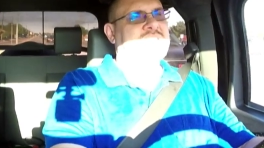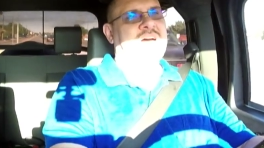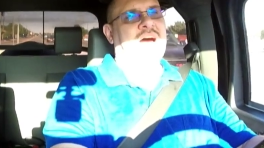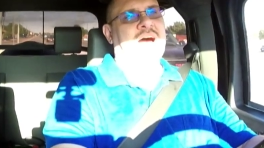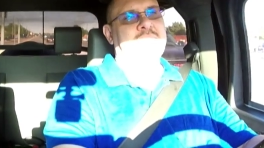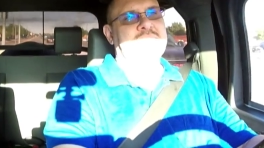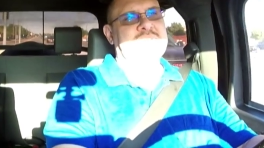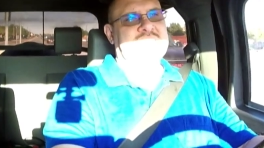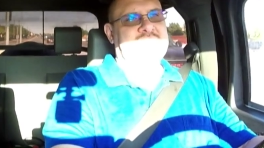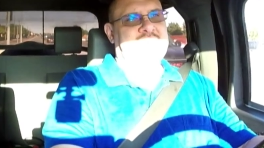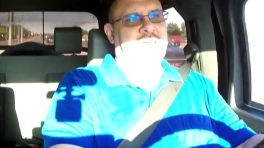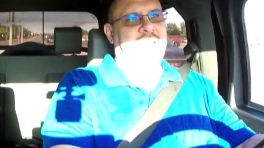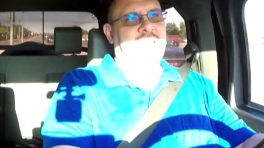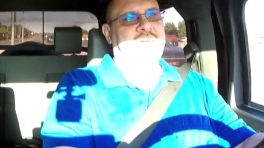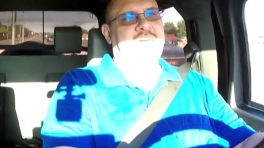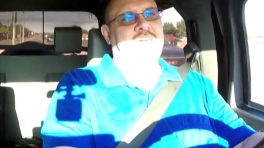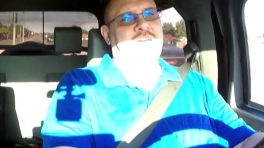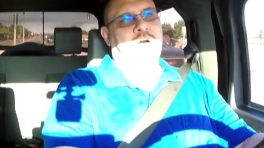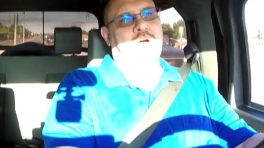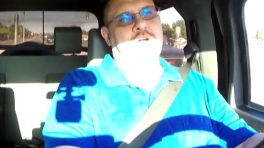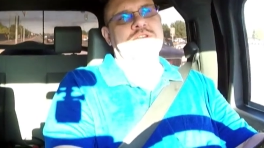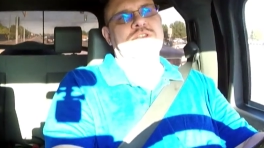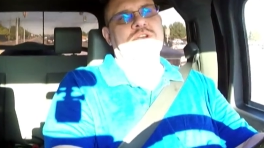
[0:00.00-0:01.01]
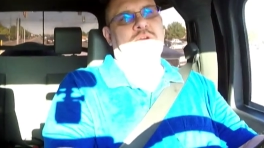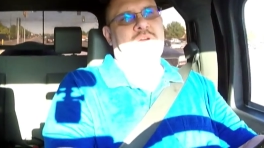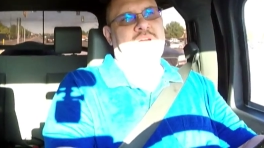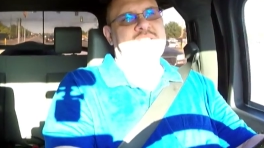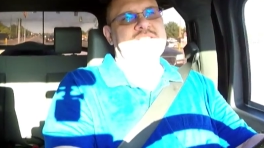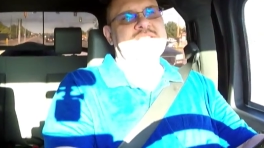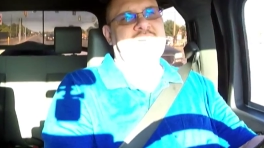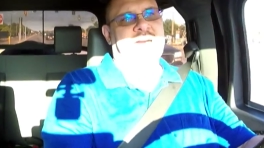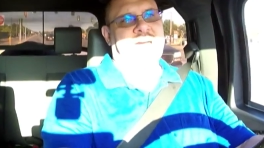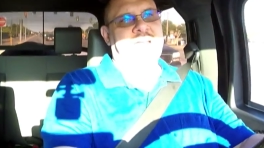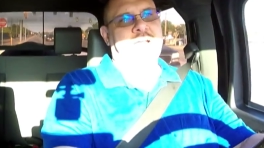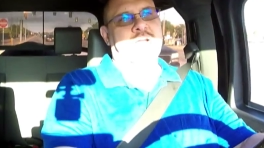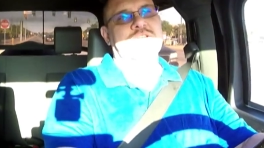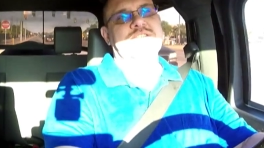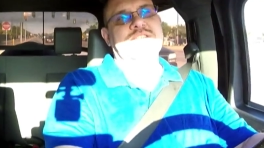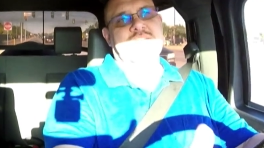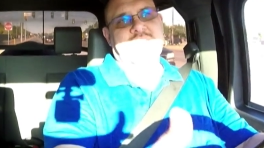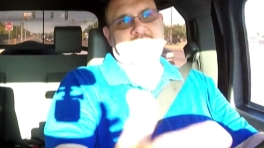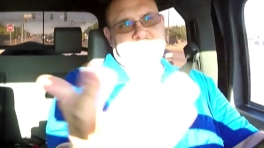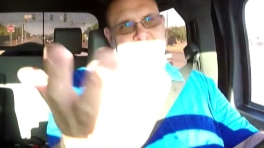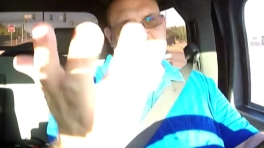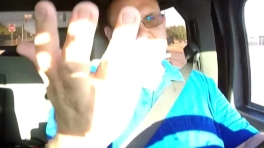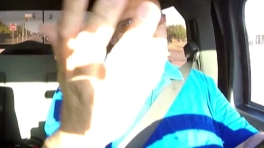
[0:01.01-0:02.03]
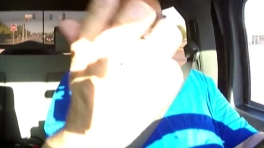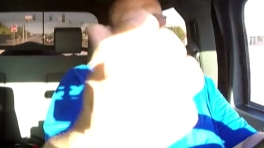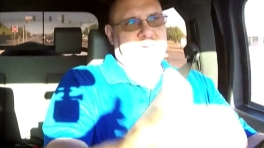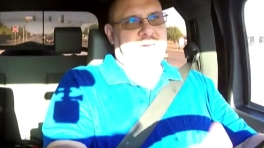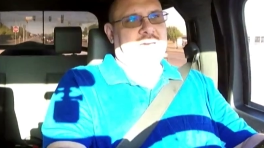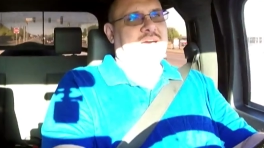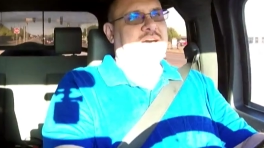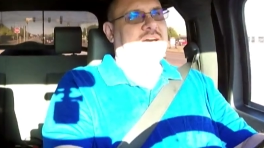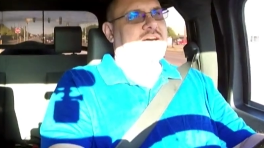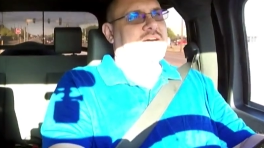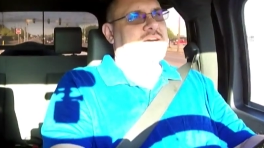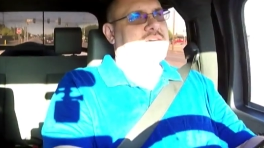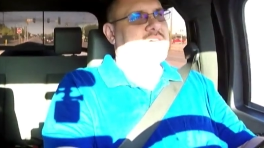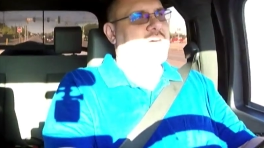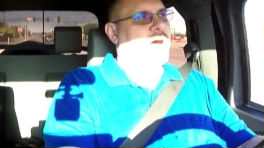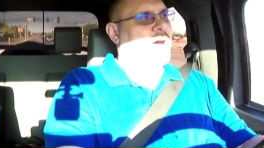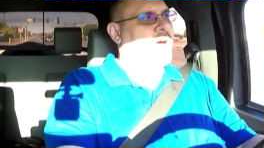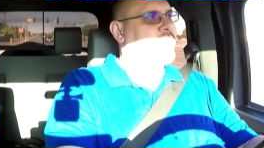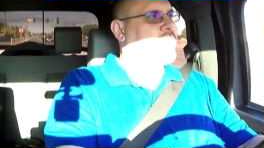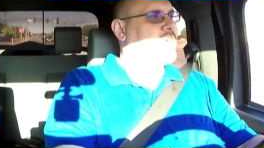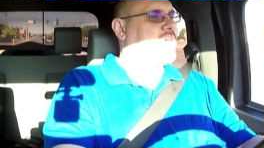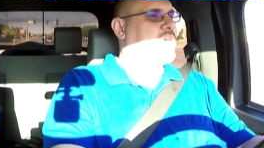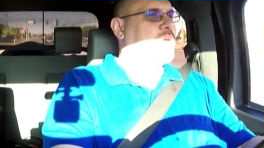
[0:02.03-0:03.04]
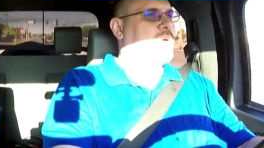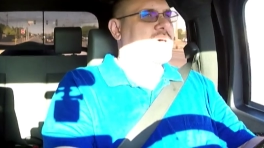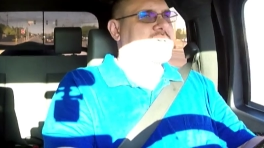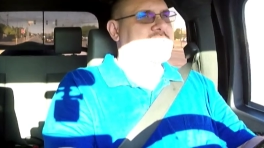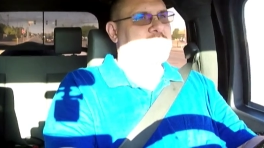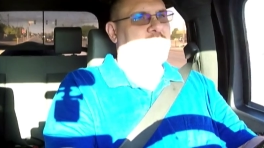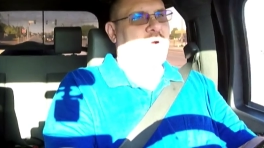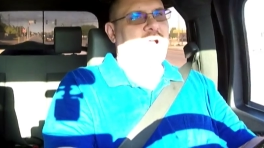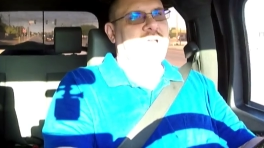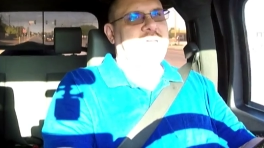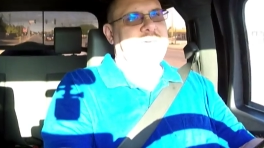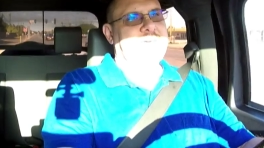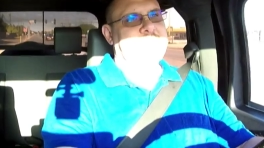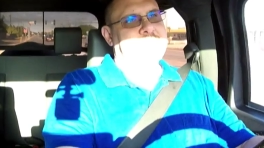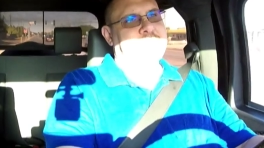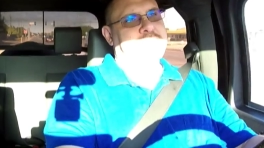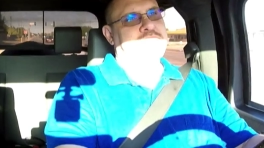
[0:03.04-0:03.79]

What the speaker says: top selling all-terrain tires on the U.S. market.